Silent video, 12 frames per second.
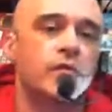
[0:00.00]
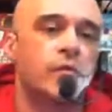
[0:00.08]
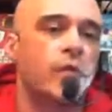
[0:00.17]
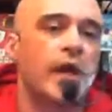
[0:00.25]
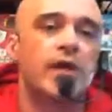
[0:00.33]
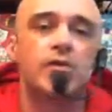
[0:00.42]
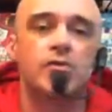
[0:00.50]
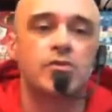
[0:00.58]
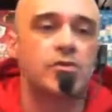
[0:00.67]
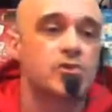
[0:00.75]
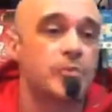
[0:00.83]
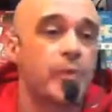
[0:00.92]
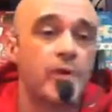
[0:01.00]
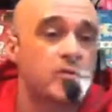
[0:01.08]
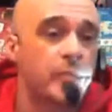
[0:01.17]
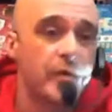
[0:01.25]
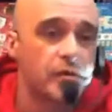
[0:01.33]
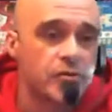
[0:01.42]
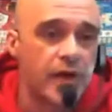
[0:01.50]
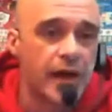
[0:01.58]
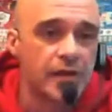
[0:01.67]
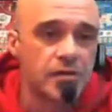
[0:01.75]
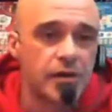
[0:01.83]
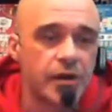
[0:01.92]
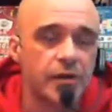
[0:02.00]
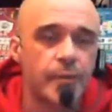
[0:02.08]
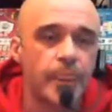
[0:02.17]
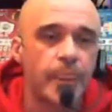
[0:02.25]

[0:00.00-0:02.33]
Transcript: the way you're supposed to build tracks, you know.